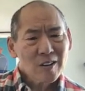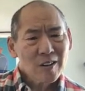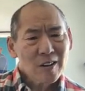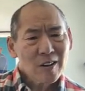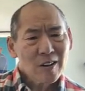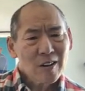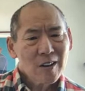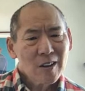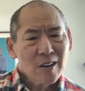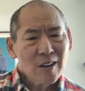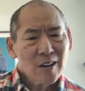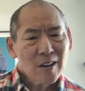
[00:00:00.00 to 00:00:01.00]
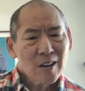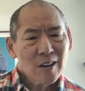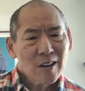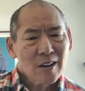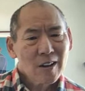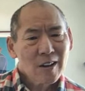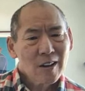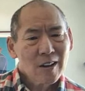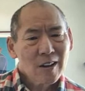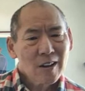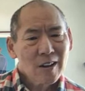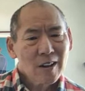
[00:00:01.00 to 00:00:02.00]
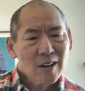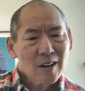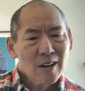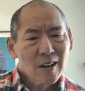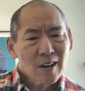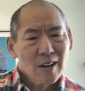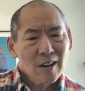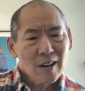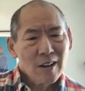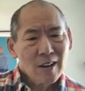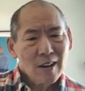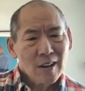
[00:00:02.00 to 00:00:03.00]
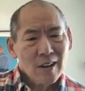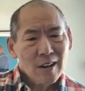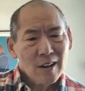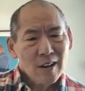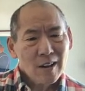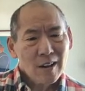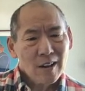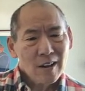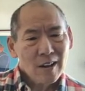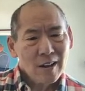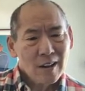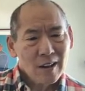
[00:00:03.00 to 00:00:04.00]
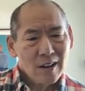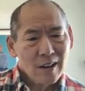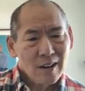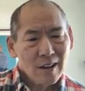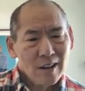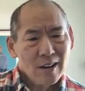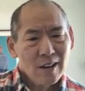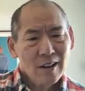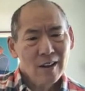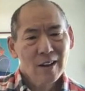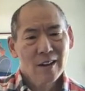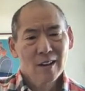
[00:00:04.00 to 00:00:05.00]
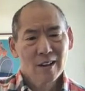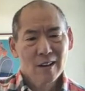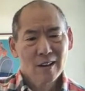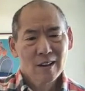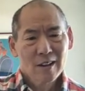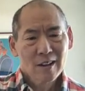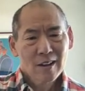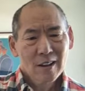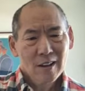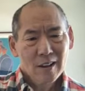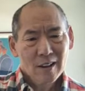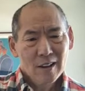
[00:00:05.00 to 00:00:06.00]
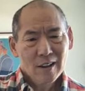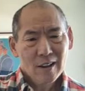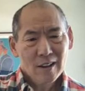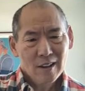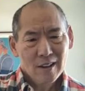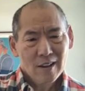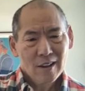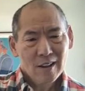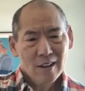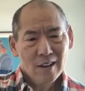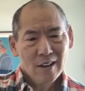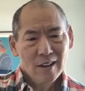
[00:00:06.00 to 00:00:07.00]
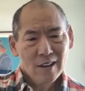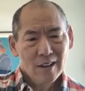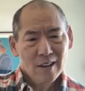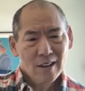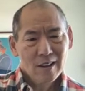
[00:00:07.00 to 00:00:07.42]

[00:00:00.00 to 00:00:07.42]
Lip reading: No words are spoken by the person on screen.